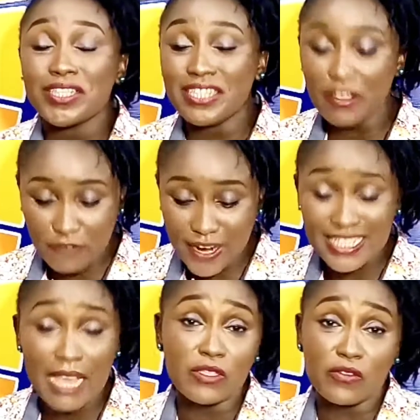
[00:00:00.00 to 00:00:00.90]
different
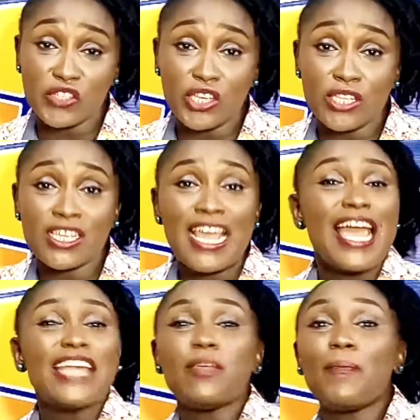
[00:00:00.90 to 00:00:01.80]
types of sheets
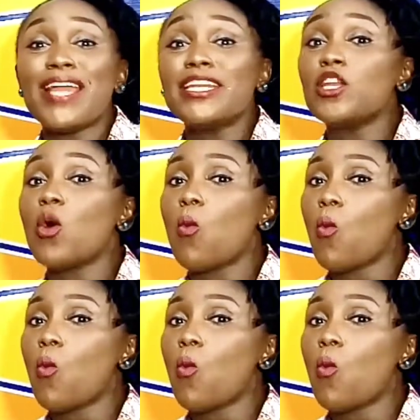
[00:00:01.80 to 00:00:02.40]
depending on